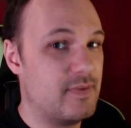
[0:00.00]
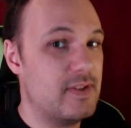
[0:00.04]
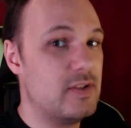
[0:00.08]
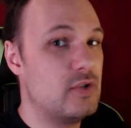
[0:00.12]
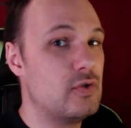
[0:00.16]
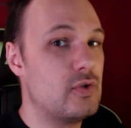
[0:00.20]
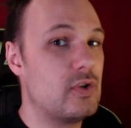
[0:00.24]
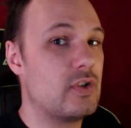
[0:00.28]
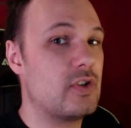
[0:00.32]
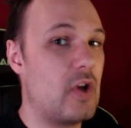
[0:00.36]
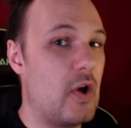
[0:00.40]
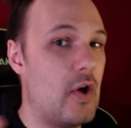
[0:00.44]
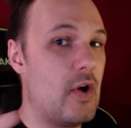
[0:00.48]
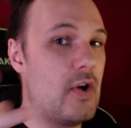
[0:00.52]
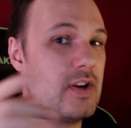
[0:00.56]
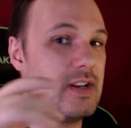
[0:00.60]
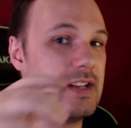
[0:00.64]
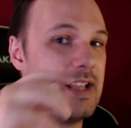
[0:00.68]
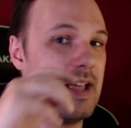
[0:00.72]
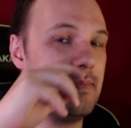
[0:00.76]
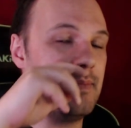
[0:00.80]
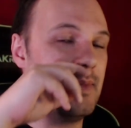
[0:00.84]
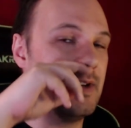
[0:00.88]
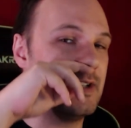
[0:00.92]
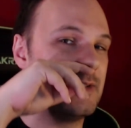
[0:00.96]
We do not earn
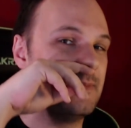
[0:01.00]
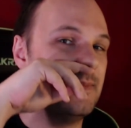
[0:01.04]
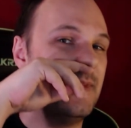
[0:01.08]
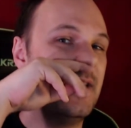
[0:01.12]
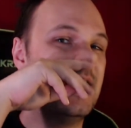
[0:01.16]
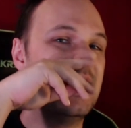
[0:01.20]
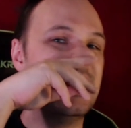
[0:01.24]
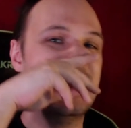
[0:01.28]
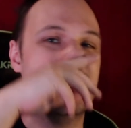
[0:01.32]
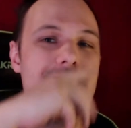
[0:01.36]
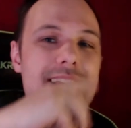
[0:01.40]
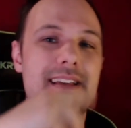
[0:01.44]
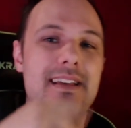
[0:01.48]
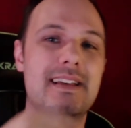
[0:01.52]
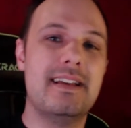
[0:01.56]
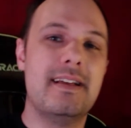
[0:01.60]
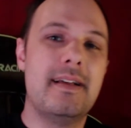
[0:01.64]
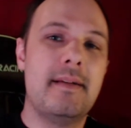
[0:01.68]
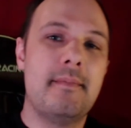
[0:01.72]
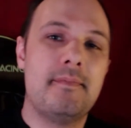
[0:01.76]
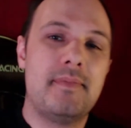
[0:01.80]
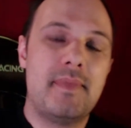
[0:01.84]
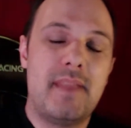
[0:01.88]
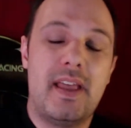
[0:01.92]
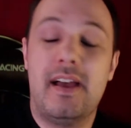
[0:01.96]
that much money
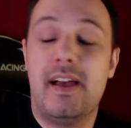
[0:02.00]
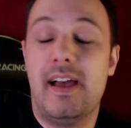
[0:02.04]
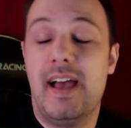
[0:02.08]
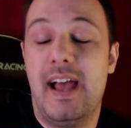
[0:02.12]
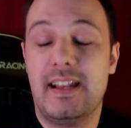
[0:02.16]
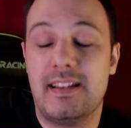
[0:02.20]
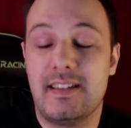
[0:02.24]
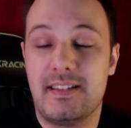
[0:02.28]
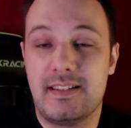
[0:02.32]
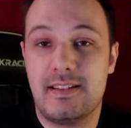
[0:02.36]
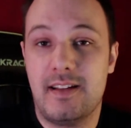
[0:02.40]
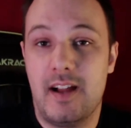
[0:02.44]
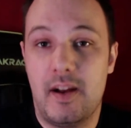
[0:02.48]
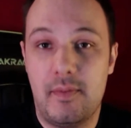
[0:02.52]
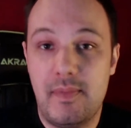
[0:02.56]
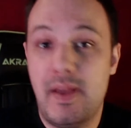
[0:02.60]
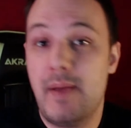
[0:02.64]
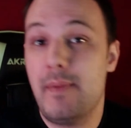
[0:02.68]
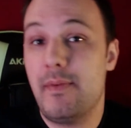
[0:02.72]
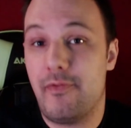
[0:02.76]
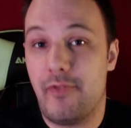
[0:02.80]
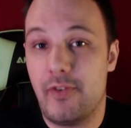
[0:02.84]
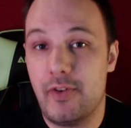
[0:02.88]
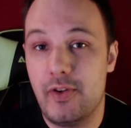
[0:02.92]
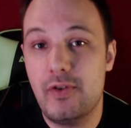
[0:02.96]
at the start.
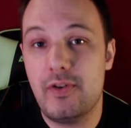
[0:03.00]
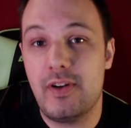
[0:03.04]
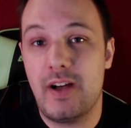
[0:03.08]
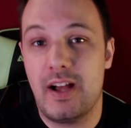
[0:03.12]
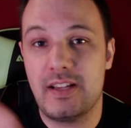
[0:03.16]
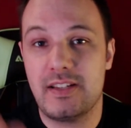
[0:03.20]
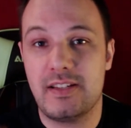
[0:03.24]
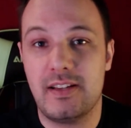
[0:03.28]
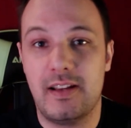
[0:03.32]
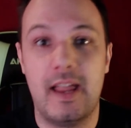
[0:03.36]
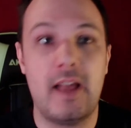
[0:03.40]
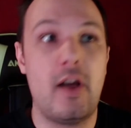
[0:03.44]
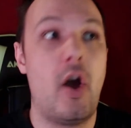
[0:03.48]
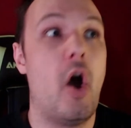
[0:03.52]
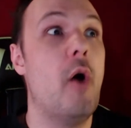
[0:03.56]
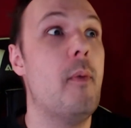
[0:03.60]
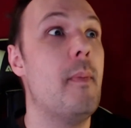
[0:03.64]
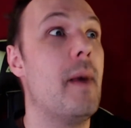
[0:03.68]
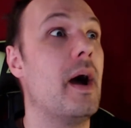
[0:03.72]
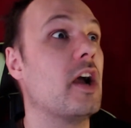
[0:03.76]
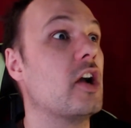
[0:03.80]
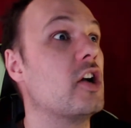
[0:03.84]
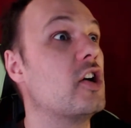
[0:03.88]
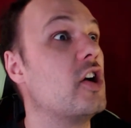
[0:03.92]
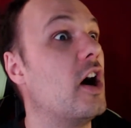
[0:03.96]
Maybe for you guys, you're like, oh
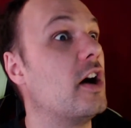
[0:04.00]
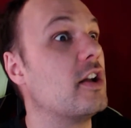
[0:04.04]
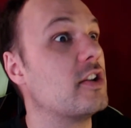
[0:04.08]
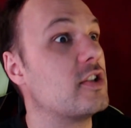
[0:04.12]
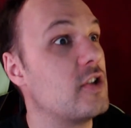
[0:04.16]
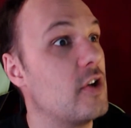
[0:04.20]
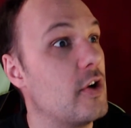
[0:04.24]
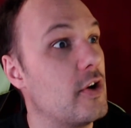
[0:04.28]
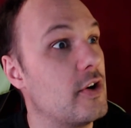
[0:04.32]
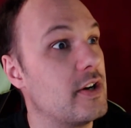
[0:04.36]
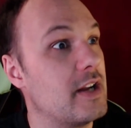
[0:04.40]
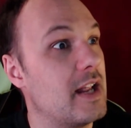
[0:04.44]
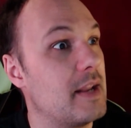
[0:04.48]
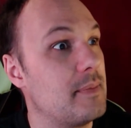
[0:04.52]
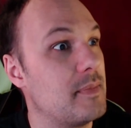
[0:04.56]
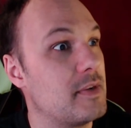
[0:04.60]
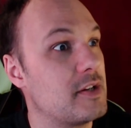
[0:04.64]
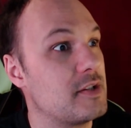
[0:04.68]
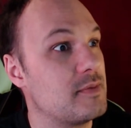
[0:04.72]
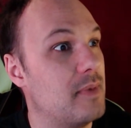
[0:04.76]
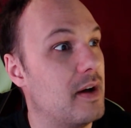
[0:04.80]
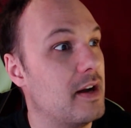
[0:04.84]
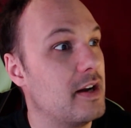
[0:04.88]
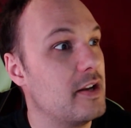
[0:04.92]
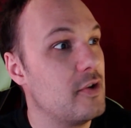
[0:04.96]
my god, you earn that
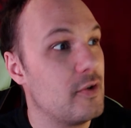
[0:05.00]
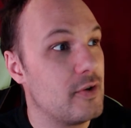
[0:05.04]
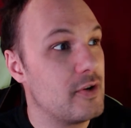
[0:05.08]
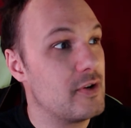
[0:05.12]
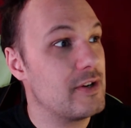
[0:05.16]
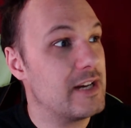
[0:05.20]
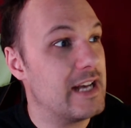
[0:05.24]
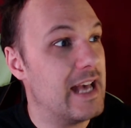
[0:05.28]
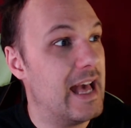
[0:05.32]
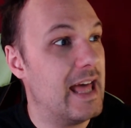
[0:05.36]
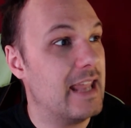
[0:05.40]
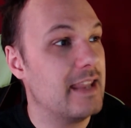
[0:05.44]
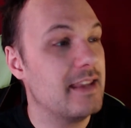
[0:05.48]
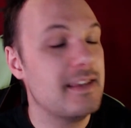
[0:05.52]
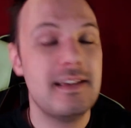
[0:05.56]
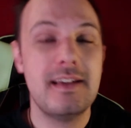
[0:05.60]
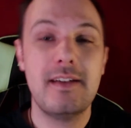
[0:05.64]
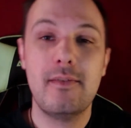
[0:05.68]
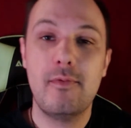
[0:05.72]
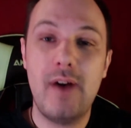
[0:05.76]
much money, or you can.